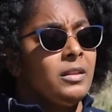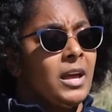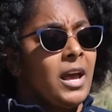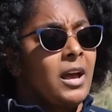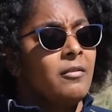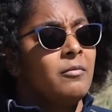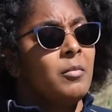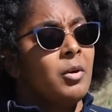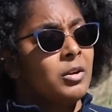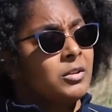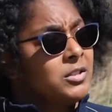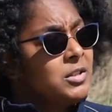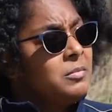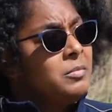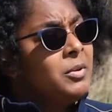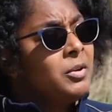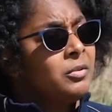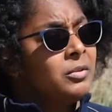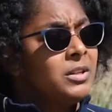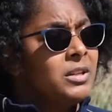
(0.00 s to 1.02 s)
They have multi
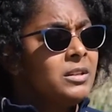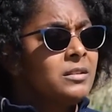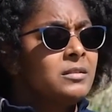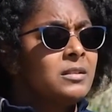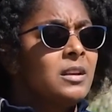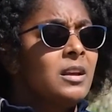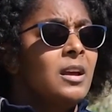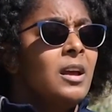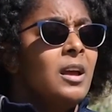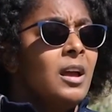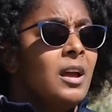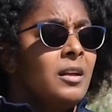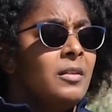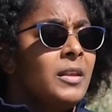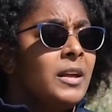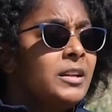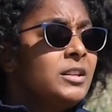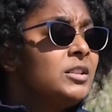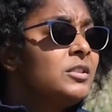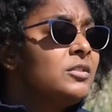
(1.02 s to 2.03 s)
buildings, and
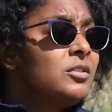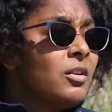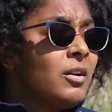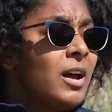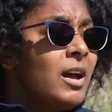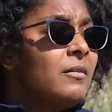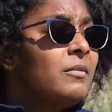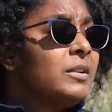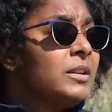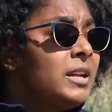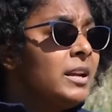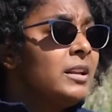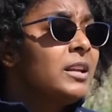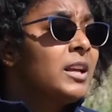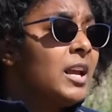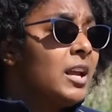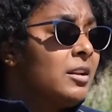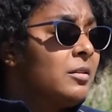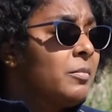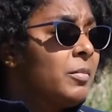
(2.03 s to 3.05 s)
they just don't have a
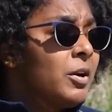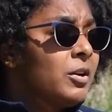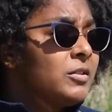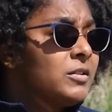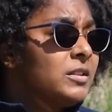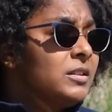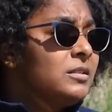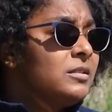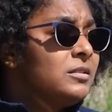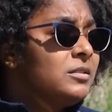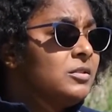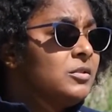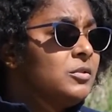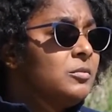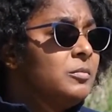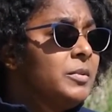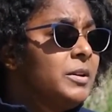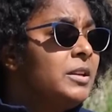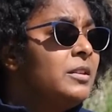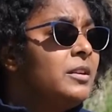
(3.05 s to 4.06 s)
dedicated person
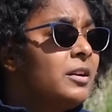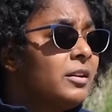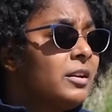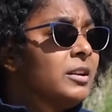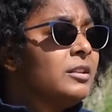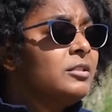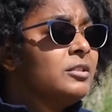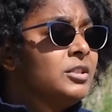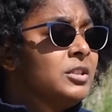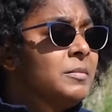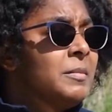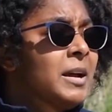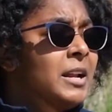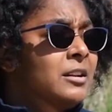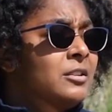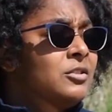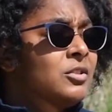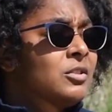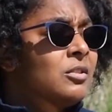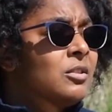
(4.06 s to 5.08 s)
to be their energy
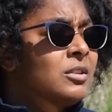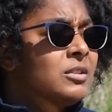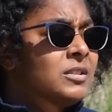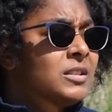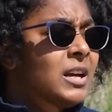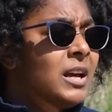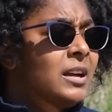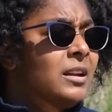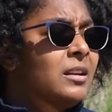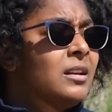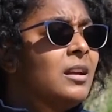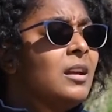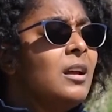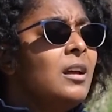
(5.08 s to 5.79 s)
manager on site.